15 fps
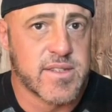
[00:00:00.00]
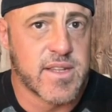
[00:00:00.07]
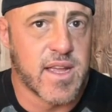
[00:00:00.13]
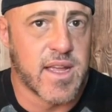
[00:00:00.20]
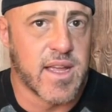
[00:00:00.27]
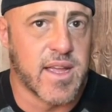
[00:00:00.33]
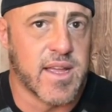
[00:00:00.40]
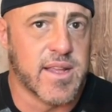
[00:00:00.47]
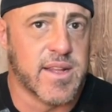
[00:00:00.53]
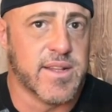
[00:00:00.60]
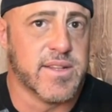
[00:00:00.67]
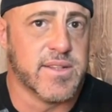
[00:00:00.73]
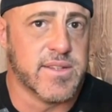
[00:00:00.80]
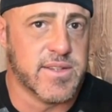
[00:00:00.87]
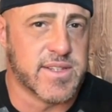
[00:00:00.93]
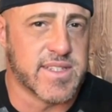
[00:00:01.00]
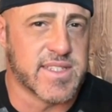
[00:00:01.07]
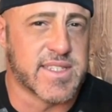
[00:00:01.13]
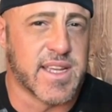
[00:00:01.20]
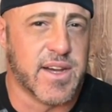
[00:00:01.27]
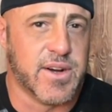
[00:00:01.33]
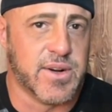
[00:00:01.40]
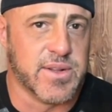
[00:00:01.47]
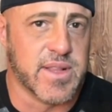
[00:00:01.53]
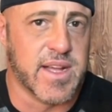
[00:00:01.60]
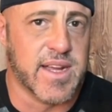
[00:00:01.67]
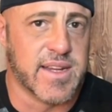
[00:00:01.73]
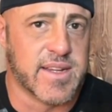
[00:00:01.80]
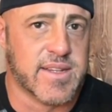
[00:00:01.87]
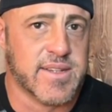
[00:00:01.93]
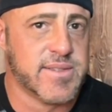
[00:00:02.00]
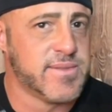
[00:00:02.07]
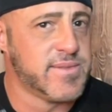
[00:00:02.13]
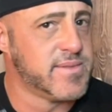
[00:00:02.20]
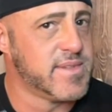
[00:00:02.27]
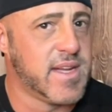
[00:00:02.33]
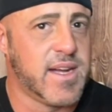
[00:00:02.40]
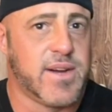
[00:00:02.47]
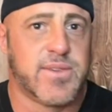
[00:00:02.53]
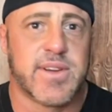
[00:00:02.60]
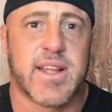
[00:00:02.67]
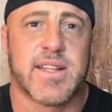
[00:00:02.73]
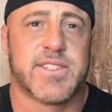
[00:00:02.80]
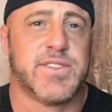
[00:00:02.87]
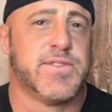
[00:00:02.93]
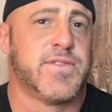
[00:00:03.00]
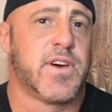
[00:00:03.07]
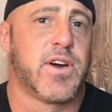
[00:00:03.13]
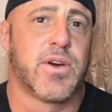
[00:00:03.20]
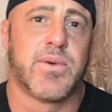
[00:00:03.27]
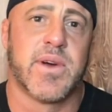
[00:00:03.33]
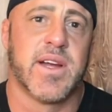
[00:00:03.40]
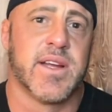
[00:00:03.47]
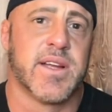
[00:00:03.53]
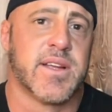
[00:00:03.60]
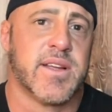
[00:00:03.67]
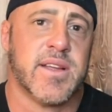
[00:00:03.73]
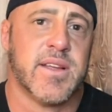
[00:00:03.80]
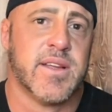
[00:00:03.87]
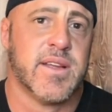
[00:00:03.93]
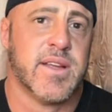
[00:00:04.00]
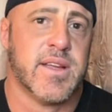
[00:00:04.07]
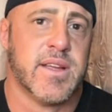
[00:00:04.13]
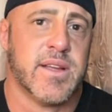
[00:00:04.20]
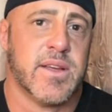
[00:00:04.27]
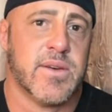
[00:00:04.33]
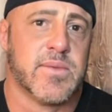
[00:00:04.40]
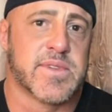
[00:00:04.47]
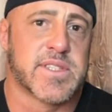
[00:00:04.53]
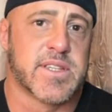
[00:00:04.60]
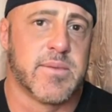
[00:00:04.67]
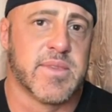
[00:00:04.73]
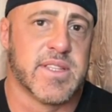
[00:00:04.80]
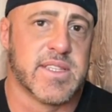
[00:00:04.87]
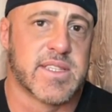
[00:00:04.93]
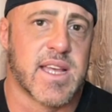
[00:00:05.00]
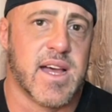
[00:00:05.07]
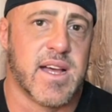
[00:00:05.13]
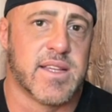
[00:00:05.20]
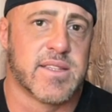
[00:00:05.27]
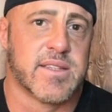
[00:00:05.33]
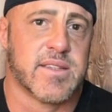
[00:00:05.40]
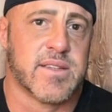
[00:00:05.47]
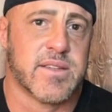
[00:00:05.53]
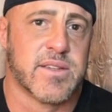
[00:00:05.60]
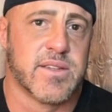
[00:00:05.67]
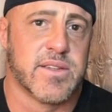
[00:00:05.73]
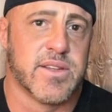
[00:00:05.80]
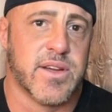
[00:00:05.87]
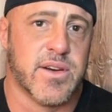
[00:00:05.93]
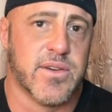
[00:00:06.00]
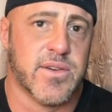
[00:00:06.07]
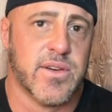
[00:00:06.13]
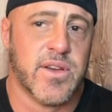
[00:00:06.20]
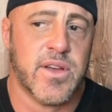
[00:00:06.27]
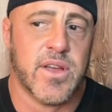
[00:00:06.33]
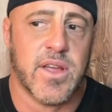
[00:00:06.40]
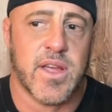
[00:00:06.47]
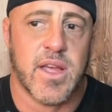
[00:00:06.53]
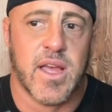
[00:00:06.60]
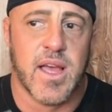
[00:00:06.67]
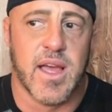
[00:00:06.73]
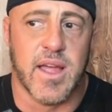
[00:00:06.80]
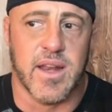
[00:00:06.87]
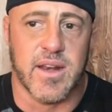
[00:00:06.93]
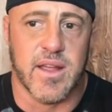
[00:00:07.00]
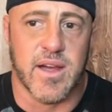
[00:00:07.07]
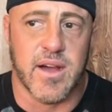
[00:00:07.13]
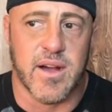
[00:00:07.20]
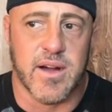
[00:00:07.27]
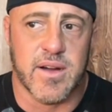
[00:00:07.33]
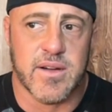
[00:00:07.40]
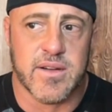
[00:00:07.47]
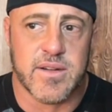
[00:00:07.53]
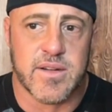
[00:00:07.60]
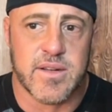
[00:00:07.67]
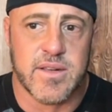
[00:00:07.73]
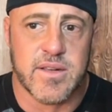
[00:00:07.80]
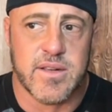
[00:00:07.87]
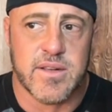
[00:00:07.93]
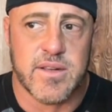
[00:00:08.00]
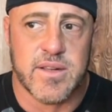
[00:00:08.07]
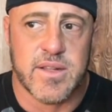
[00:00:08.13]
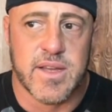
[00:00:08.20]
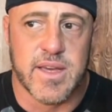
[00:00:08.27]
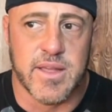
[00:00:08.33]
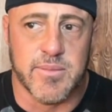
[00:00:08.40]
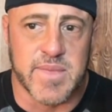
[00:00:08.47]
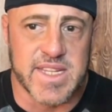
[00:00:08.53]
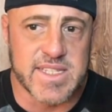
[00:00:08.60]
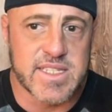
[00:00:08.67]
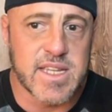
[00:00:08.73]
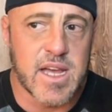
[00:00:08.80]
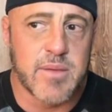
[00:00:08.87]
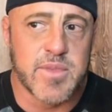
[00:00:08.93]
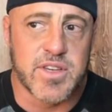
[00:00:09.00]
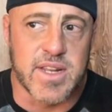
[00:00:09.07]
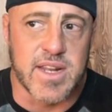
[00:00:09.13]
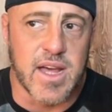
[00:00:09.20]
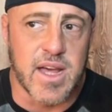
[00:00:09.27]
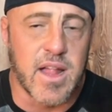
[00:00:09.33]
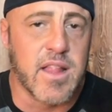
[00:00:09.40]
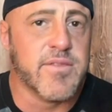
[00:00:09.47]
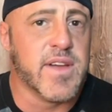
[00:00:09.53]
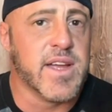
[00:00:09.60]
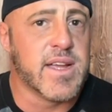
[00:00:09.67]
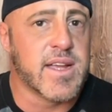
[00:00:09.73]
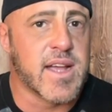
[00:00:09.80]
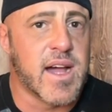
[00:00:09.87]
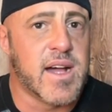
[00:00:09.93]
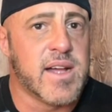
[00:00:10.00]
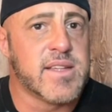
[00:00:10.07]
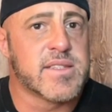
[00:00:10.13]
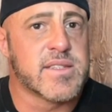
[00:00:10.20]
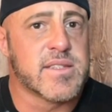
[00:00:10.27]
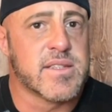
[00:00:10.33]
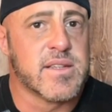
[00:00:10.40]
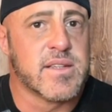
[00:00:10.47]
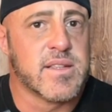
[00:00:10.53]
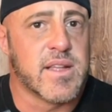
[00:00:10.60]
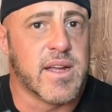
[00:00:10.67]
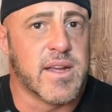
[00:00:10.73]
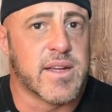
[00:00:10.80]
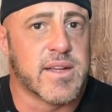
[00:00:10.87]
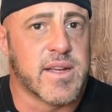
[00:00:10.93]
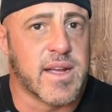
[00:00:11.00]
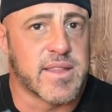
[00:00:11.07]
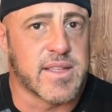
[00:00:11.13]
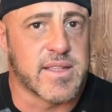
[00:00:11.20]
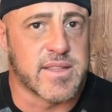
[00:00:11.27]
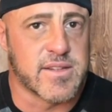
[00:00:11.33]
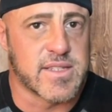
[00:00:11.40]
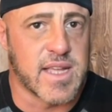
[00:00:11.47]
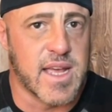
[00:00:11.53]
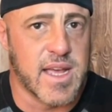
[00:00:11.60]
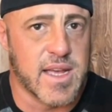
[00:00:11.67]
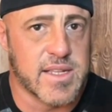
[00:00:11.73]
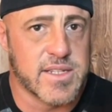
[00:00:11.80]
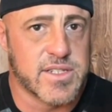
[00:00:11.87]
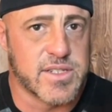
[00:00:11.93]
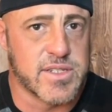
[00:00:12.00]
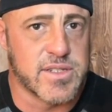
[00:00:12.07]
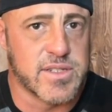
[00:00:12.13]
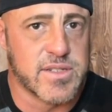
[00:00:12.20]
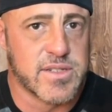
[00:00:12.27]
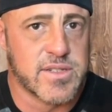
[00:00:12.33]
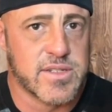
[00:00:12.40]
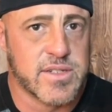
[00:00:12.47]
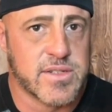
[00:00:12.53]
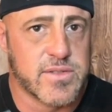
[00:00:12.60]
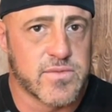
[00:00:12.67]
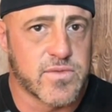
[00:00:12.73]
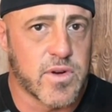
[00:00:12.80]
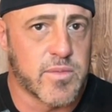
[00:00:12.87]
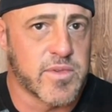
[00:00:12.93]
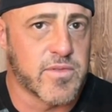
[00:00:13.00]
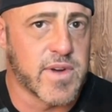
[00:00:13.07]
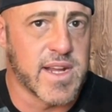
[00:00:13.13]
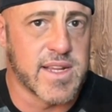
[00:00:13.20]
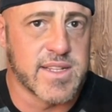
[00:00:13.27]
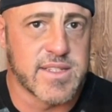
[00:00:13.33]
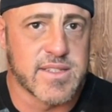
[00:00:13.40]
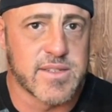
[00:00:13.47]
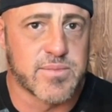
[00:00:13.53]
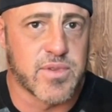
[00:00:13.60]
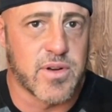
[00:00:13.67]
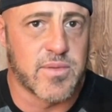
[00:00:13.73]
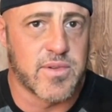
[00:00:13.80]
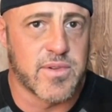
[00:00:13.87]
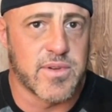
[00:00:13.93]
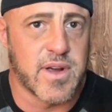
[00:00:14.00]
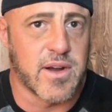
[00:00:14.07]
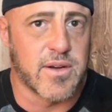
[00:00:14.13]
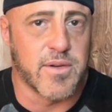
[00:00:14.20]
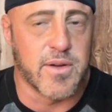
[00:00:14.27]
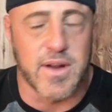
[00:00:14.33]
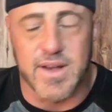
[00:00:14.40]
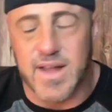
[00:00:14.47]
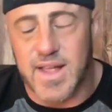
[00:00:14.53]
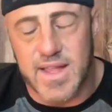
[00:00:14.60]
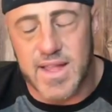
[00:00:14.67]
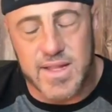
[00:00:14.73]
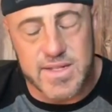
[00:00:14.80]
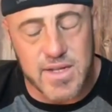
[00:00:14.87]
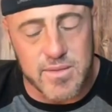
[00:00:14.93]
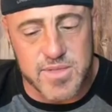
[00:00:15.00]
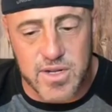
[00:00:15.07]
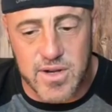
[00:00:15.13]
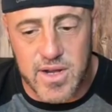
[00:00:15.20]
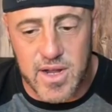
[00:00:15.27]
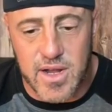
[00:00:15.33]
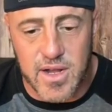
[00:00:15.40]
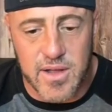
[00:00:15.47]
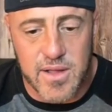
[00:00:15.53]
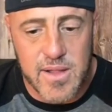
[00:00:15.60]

and you can tell, like, uh, we're not too far away with some of these guys, you know? And uh, in the meantime, you can elevate guys. Like, I think there's an Edge in Roman Reigns promo, or not Edge, I'm sorry. Uh,